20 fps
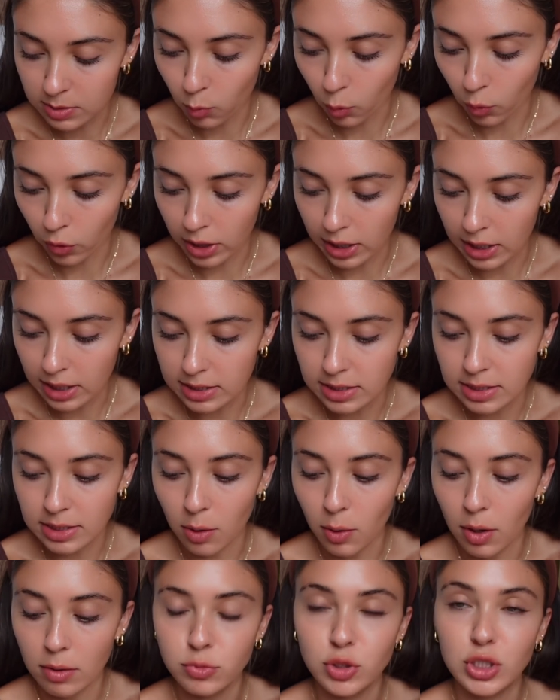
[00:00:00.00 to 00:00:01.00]
morning and
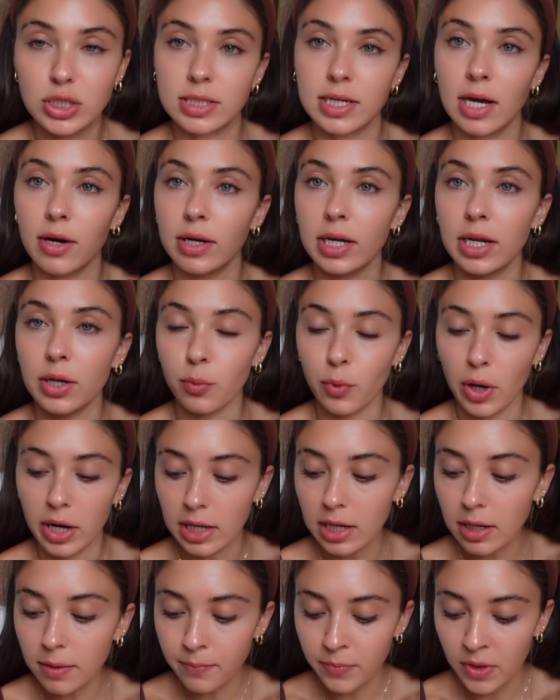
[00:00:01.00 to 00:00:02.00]
so I'm just now getting
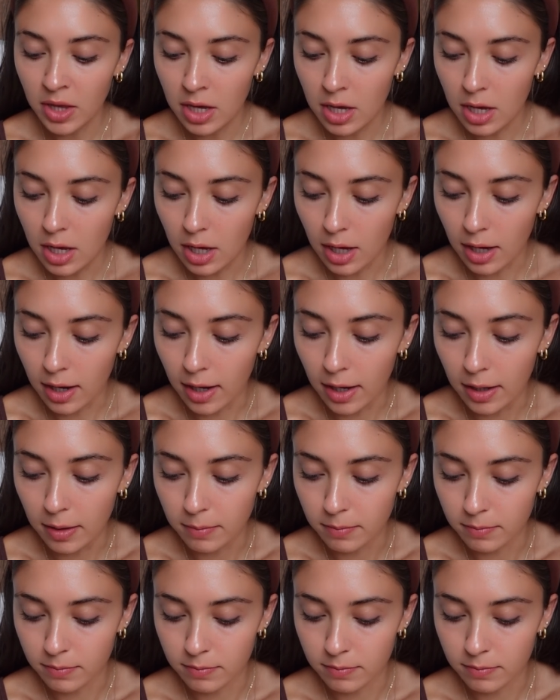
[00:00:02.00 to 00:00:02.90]
ready uh,